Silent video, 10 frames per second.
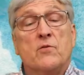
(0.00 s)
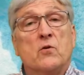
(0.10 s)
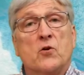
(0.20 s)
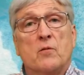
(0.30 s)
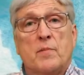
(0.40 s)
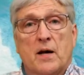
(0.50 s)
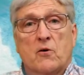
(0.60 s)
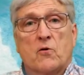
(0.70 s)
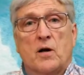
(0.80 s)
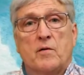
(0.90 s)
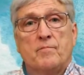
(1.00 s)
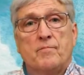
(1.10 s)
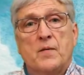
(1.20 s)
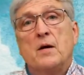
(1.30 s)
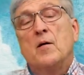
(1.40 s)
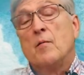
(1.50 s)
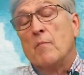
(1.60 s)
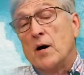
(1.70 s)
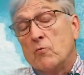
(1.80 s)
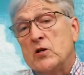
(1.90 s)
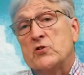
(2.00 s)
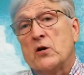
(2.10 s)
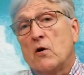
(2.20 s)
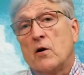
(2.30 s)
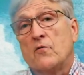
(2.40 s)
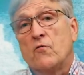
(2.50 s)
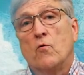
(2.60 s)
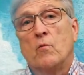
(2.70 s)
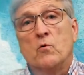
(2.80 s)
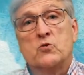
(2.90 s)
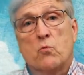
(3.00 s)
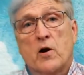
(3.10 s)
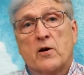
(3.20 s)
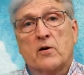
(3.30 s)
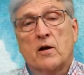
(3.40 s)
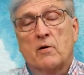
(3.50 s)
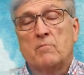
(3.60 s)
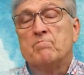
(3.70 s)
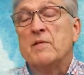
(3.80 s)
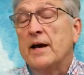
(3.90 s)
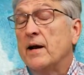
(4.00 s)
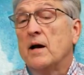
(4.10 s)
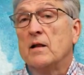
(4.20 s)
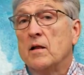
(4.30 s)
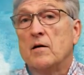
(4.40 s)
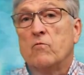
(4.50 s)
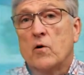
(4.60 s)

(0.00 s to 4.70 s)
you a little background. My original art form was watercolor, and I love